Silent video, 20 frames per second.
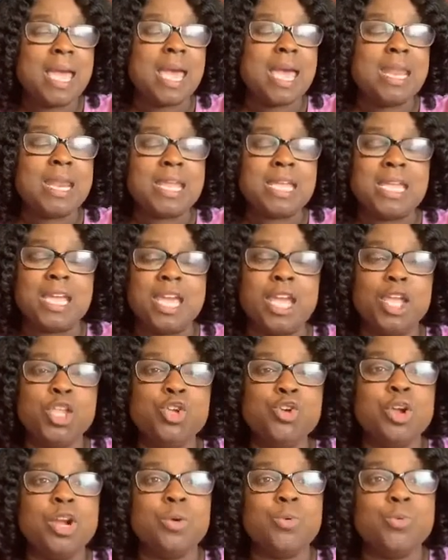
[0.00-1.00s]
And again,
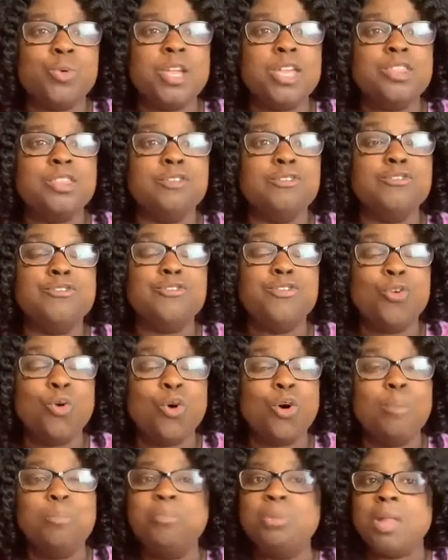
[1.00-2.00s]
you can read the
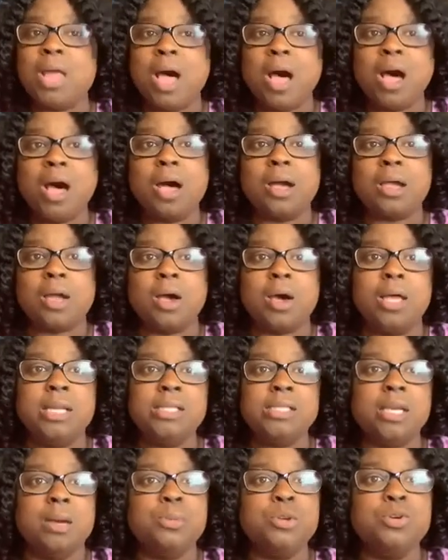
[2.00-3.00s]
full blog
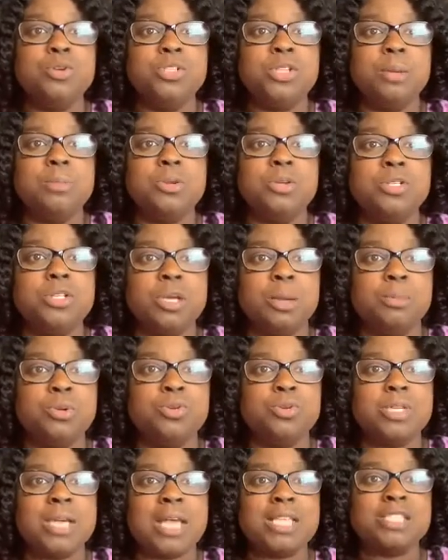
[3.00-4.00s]
on
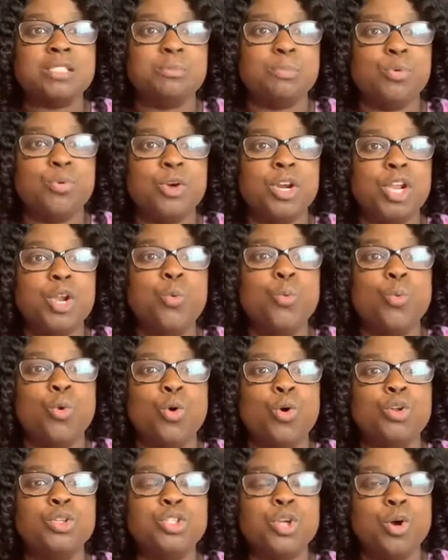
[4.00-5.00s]

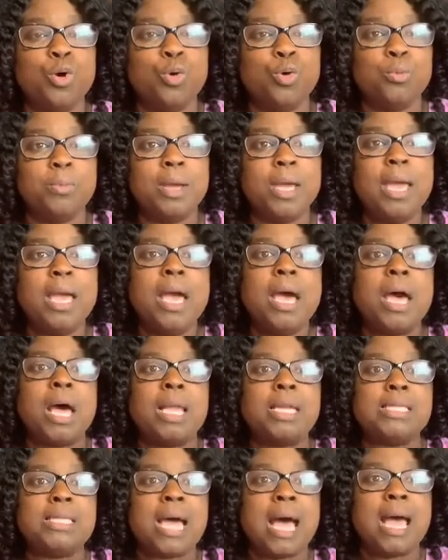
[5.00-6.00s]

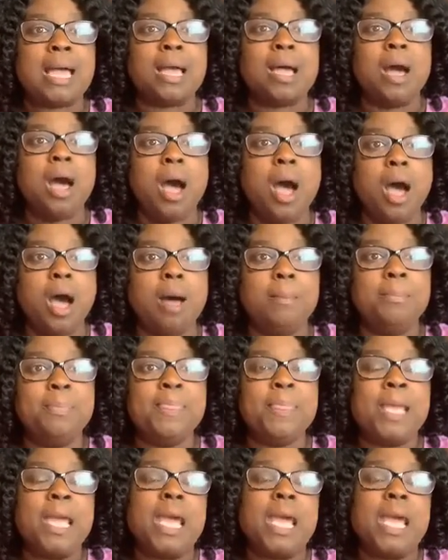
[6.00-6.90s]
www.supportingworldhope.com.